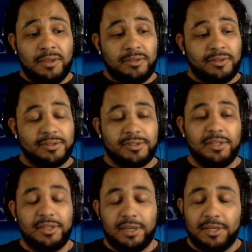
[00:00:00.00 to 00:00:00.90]

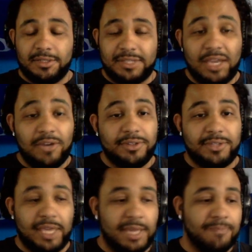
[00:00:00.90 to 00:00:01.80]
Saturday's
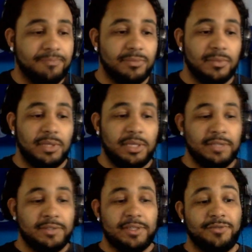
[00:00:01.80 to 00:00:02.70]
game
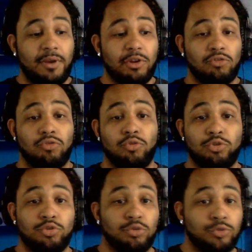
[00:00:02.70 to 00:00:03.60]
is very
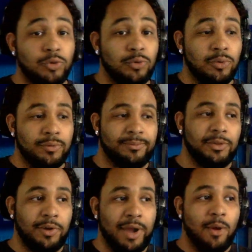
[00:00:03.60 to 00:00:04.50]
crucial to
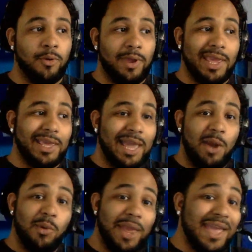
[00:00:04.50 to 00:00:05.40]

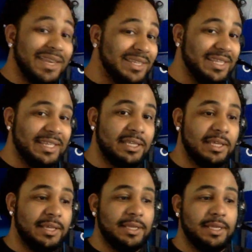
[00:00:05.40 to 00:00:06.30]
our ending
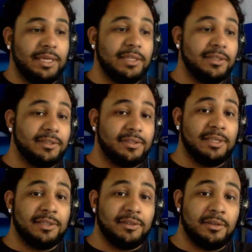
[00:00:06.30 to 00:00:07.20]
in
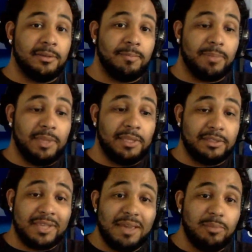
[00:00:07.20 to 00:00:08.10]
the
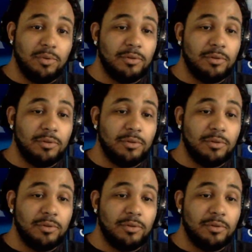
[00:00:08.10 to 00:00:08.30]
table.